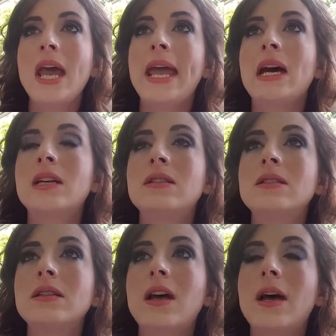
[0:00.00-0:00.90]

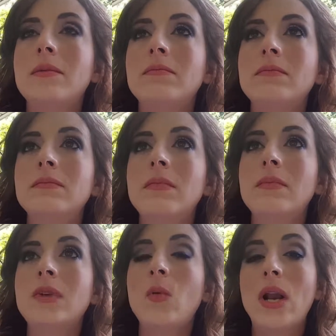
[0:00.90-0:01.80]
And
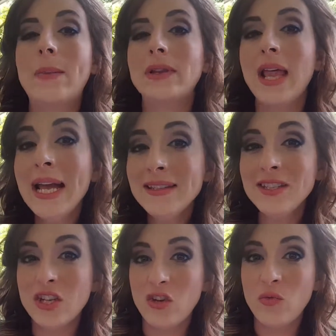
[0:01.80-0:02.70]
now what I would like to
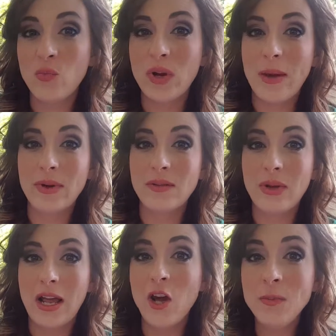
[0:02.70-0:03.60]
do, what
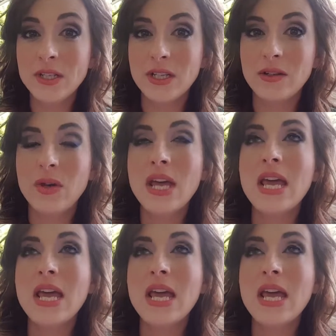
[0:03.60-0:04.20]
I hope to do,